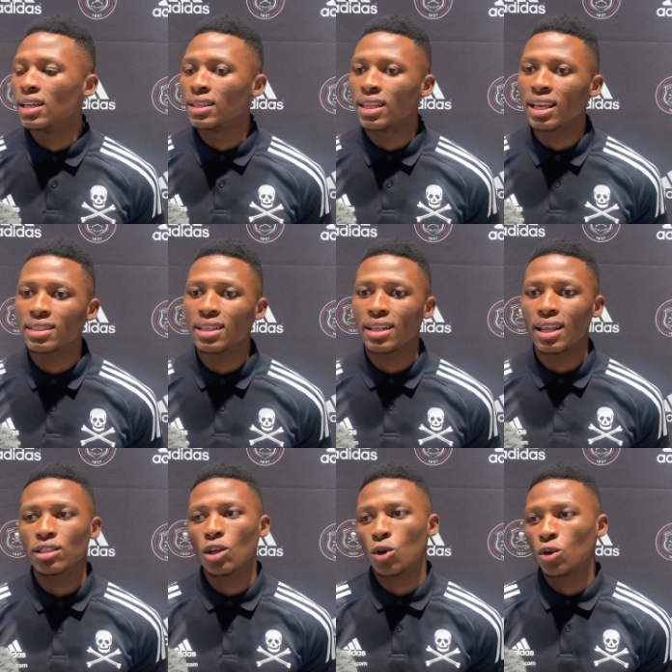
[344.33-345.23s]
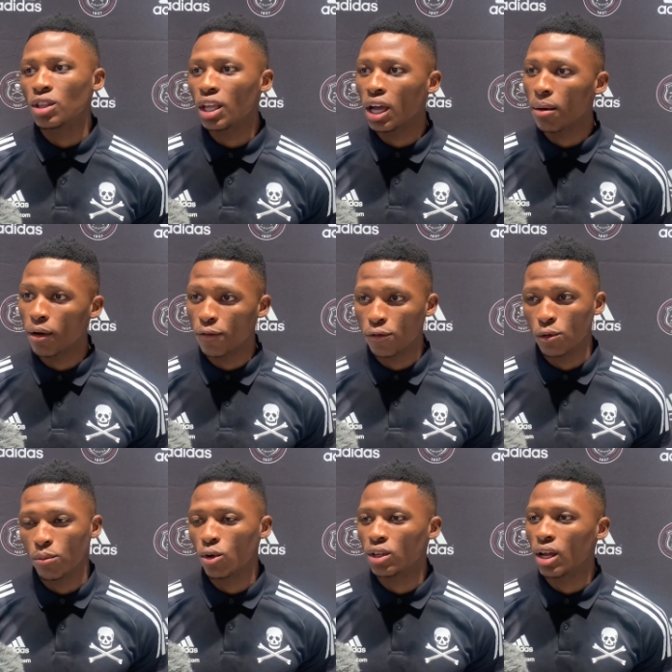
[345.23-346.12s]
that's the good thing about
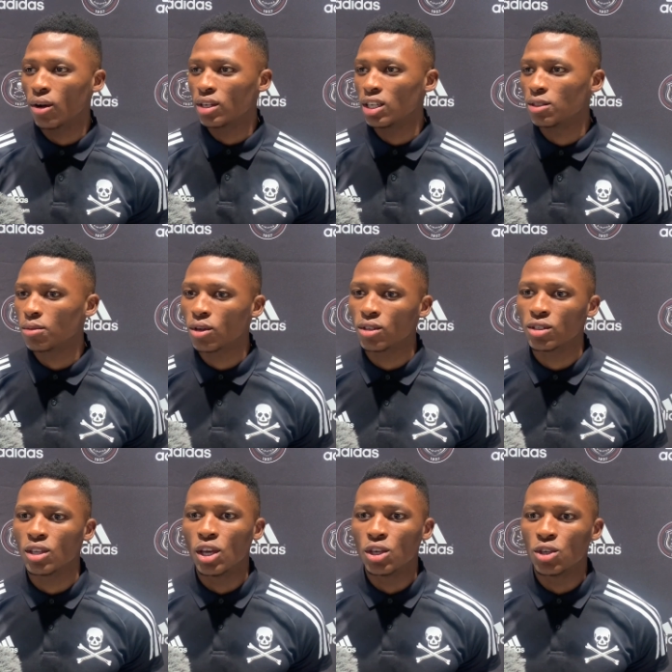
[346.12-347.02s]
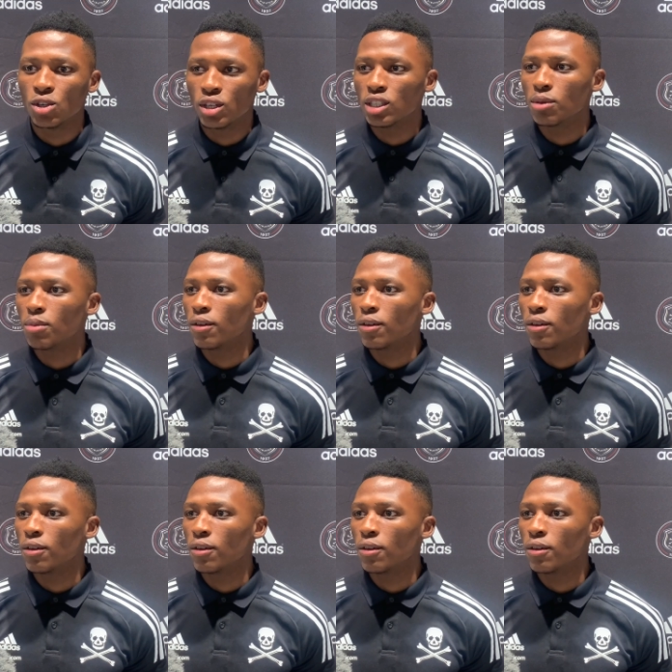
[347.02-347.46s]
football nowadays because you need to be